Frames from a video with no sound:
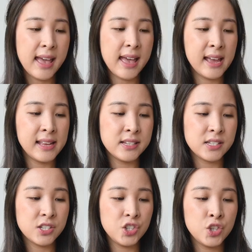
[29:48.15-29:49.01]

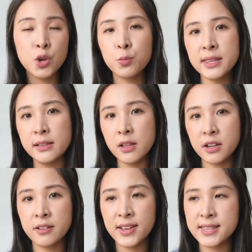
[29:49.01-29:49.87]
And you know, with a
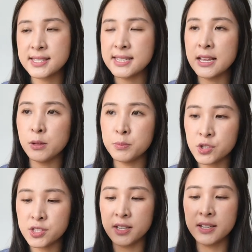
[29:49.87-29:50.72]
lot of other snail
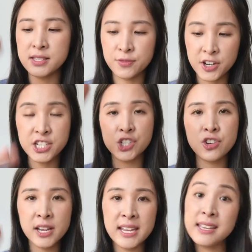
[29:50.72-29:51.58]
mucin, it's very
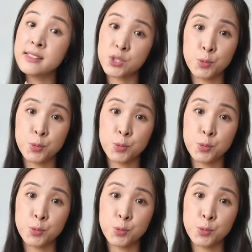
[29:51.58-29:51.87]
stringy. This